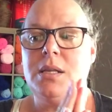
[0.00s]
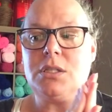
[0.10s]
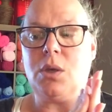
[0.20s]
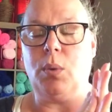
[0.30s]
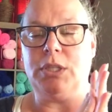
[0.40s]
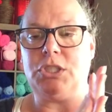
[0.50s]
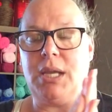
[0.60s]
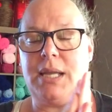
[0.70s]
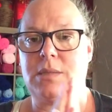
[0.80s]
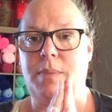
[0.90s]
So when
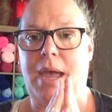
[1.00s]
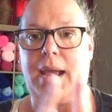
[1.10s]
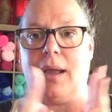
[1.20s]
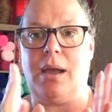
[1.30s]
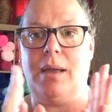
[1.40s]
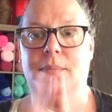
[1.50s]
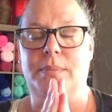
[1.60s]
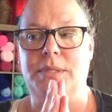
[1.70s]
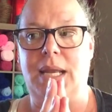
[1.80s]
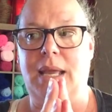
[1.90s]
she gets back,
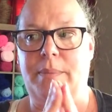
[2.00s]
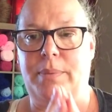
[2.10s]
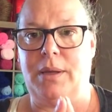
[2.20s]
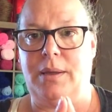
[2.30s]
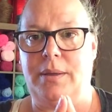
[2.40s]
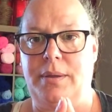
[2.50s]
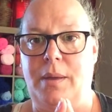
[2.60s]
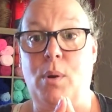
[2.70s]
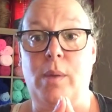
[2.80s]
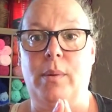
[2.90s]
I'm setting up a
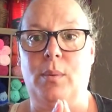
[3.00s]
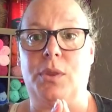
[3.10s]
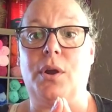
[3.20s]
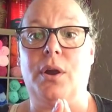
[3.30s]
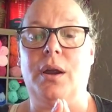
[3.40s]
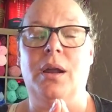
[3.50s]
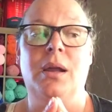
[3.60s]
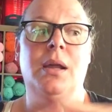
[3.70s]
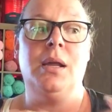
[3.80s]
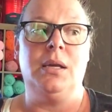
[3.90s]
appointment with her
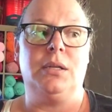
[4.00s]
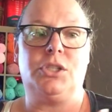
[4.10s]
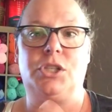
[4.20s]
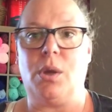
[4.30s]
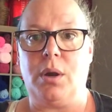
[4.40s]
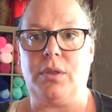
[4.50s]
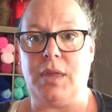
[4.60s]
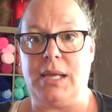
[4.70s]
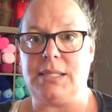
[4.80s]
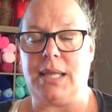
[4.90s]
to show her
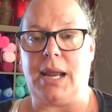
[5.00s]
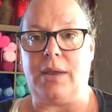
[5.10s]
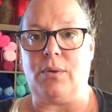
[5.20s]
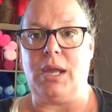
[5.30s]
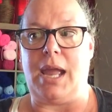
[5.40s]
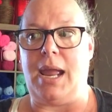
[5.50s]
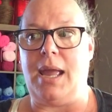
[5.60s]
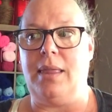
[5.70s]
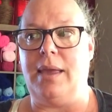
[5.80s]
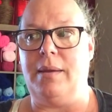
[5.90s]
things that I create,
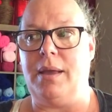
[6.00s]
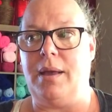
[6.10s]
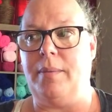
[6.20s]
and then